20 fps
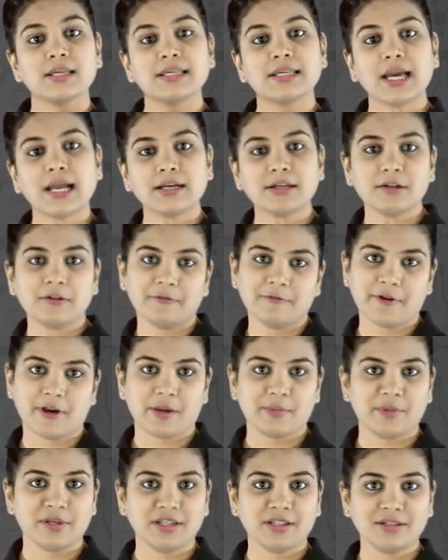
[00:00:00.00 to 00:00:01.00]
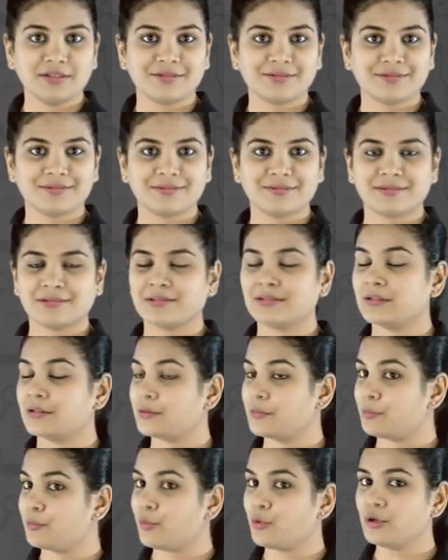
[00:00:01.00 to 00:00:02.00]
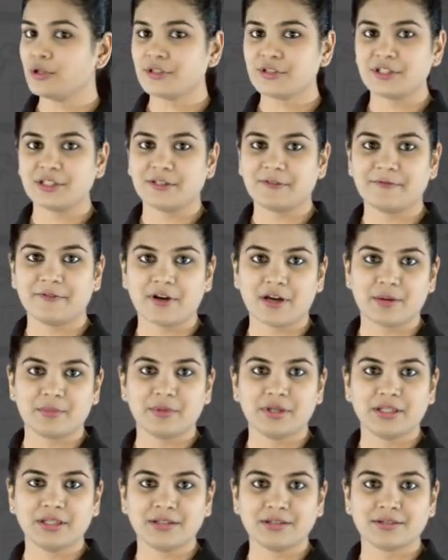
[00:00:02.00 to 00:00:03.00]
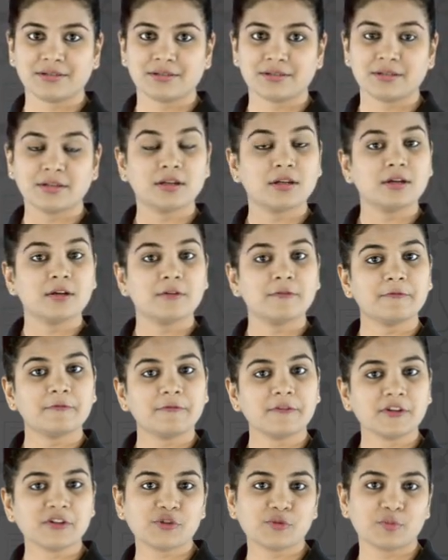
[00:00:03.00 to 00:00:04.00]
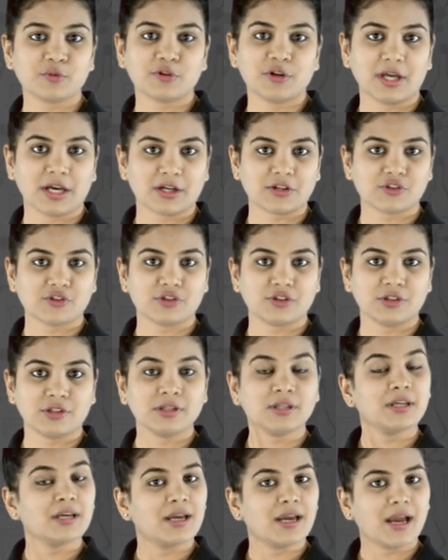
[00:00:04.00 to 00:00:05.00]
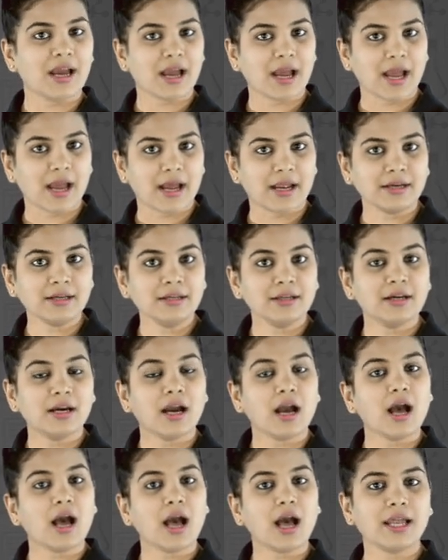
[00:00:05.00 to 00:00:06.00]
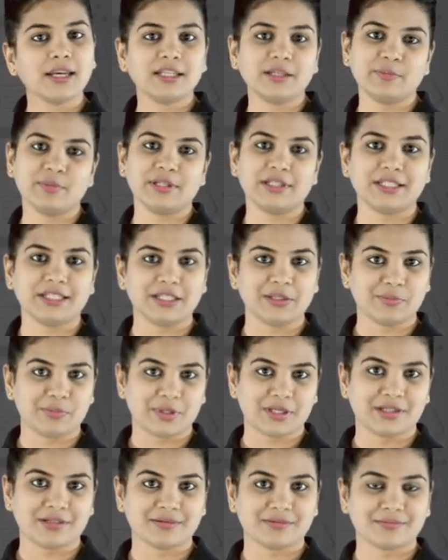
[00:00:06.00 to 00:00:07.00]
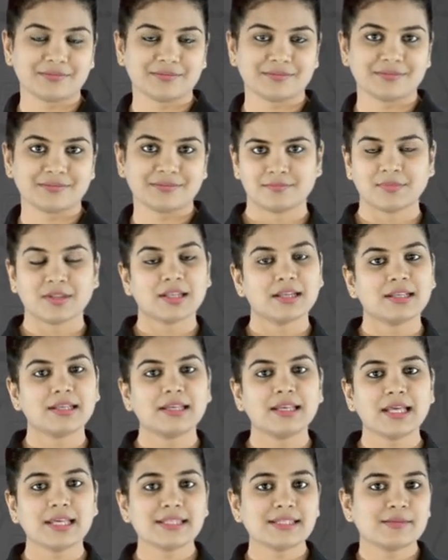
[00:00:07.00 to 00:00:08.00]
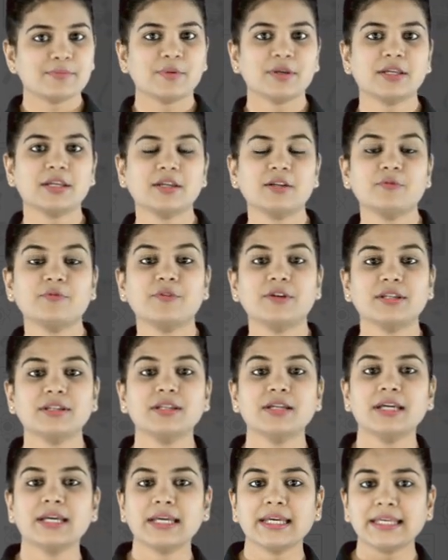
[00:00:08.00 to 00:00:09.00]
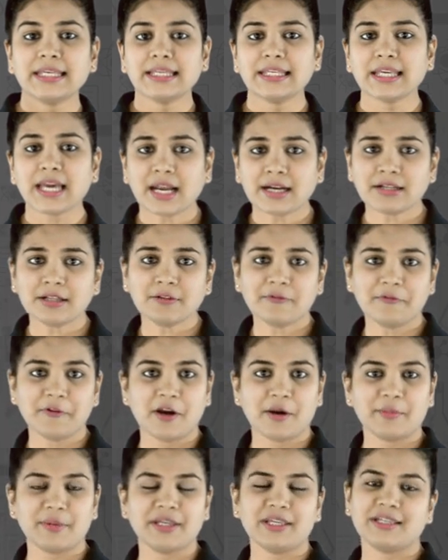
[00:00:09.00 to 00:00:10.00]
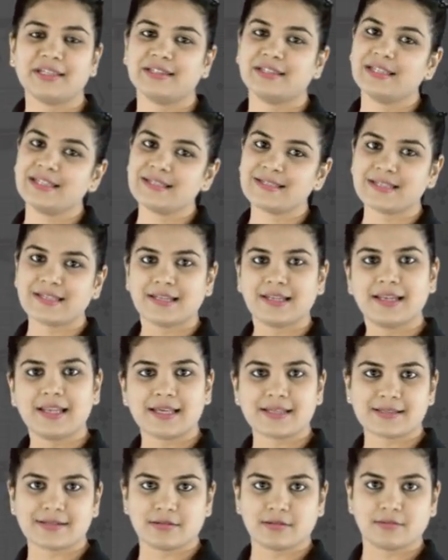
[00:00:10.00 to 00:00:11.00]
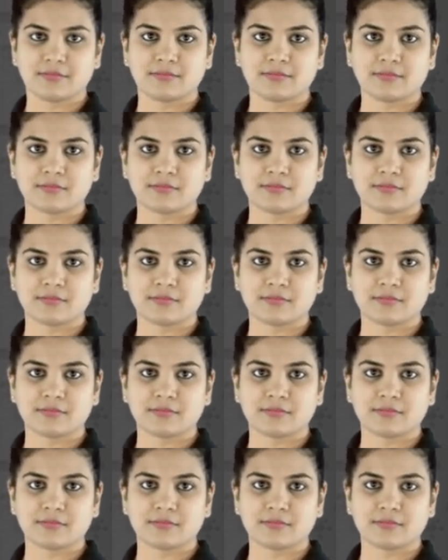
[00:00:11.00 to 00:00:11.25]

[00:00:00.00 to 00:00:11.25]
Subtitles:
cattle farming, poultry farming, fish production, and honeybee keeping. Let's begin with cattle farming in this lesson.